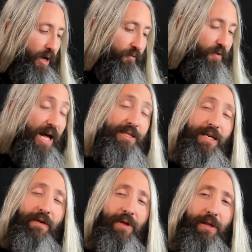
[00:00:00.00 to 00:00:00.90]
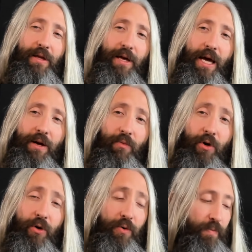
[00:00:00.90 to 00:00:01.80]
a flat seventh, and a
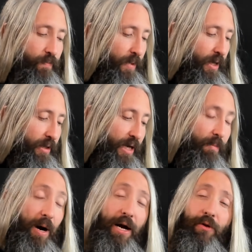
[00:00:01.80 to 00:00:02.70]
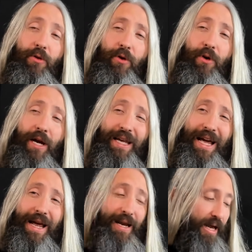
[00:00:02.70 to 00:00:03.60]
root, then a minor third
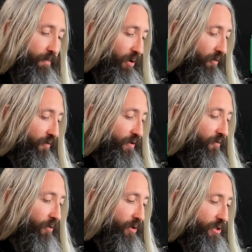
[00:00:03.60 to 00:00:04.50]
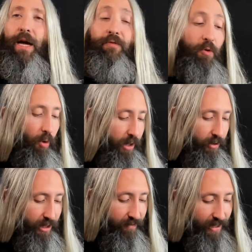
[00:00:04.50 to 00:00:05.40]
again, and a perfect fourth. And if you want,
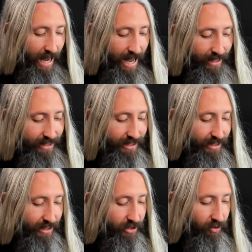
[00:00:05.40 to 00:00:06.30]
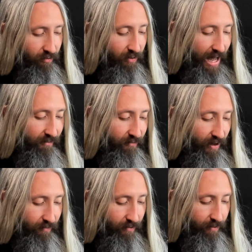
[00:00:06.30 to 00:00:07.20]
you can even add this additional flat
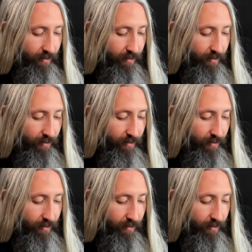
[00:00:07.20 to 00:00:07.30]
fifth.